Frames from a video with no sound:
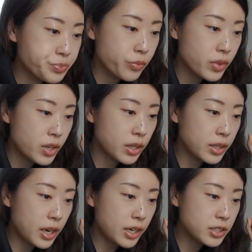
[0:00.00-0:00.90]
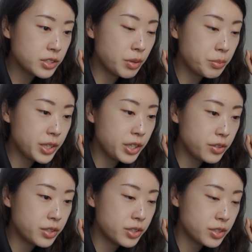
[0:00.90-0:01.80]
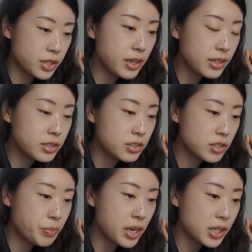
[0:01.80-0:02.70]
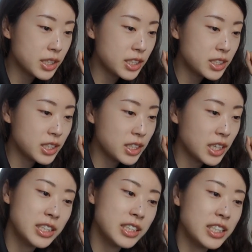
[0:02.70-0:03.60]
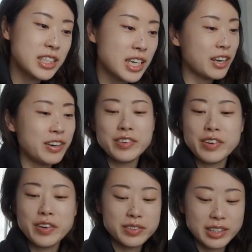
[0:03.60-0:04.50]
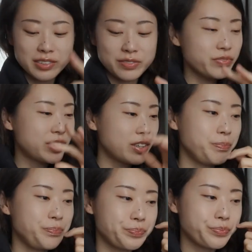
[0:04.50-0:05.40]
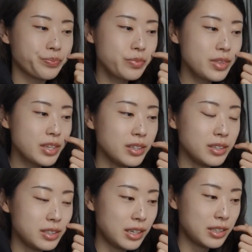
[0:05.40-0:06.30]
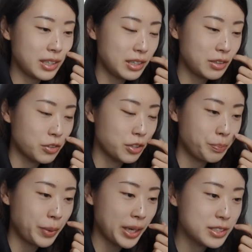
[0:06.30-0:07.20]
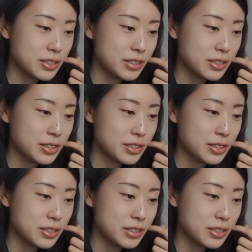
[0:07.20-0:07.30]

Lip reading: Are the guys from the UK in Japan teaching English? I don't know. They don't take occupation,